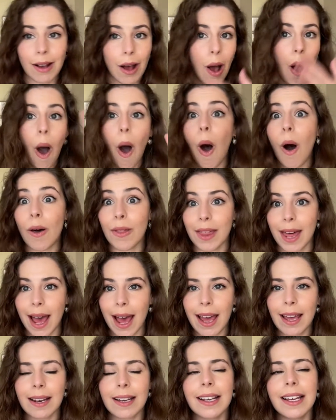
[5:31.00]
all
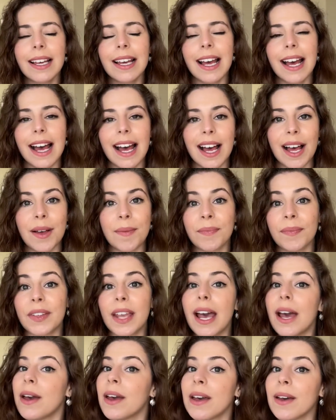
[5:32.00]
that. Um,
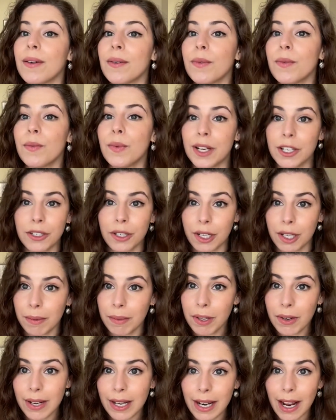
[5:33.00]
I went to
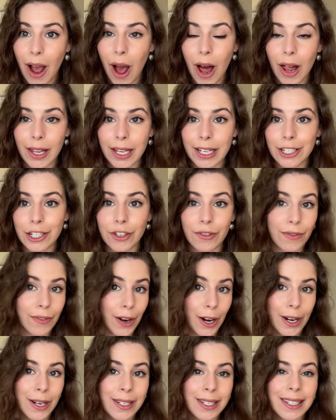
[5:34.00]
community college
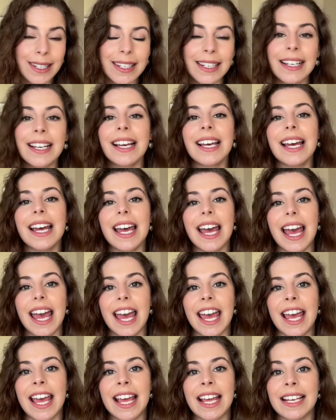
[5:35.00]
first
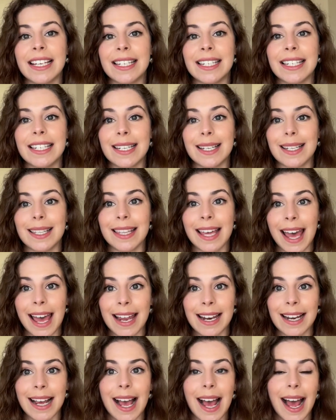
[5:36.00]
and
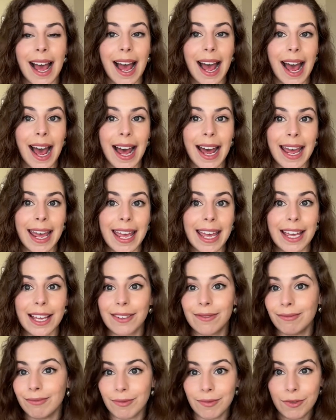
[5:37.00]
then
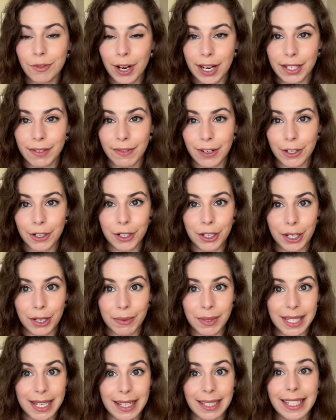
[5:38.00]
I transferred to
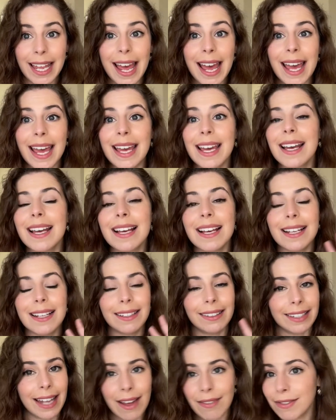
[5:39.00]
UCLA,
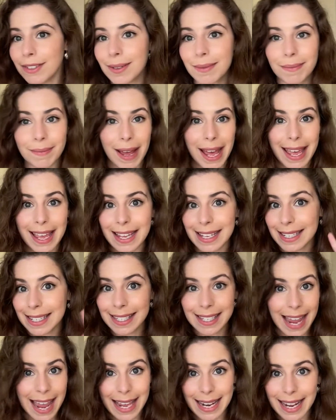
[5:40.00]
left my
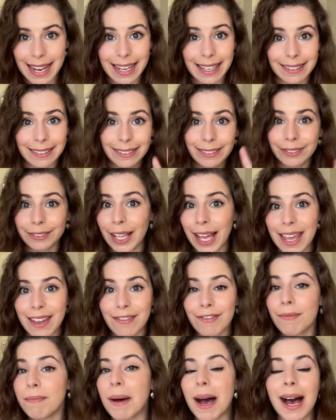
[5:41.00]
skating life
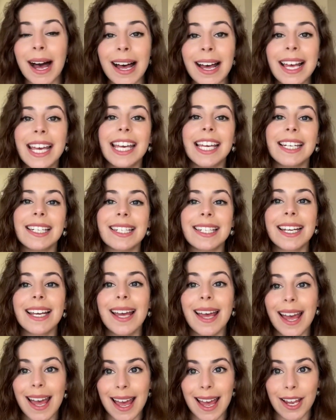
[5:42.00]
behind.
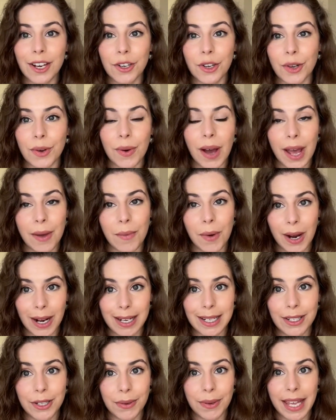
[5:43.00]
I knew I
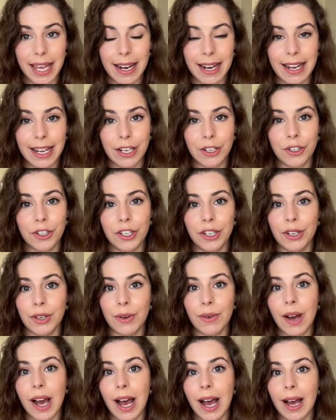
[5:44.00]
wanted to get
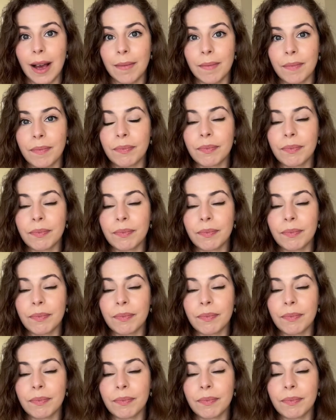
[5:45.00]
into um,